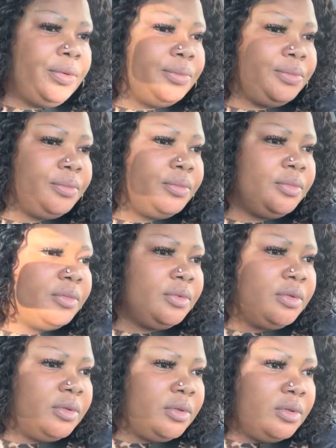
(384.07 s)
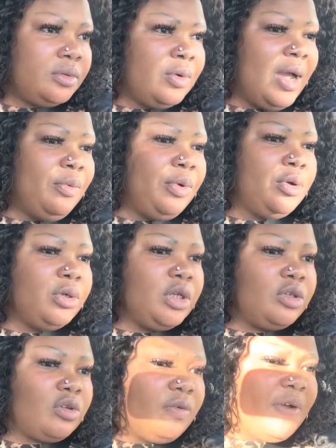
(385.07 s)
Why we go
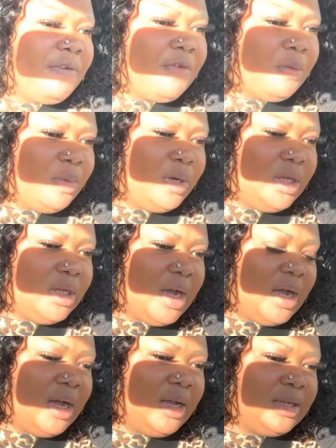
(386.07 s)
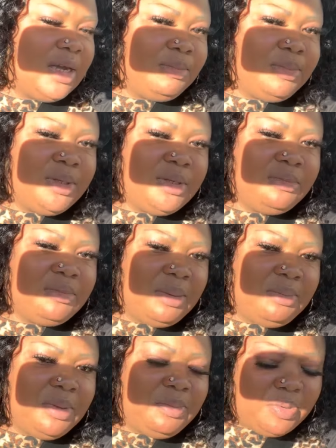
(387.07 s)
they suffer for Monica and Abby, my
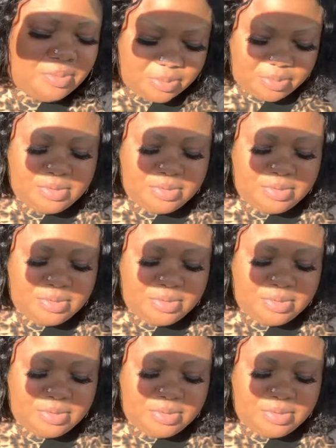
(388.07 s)
people?